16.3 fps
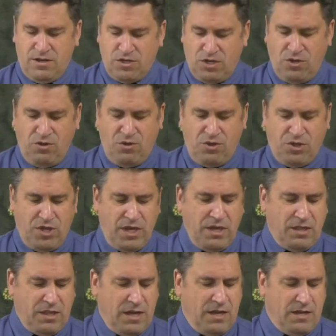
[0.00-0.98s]
Do you
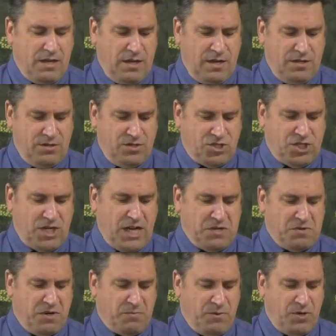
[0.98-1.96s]
think that
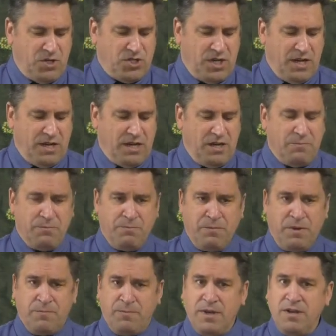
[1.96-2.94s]
Shadrach, Meshach, and
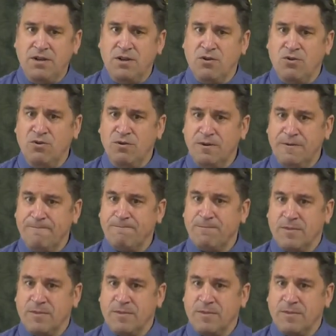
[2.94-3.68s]
Abednego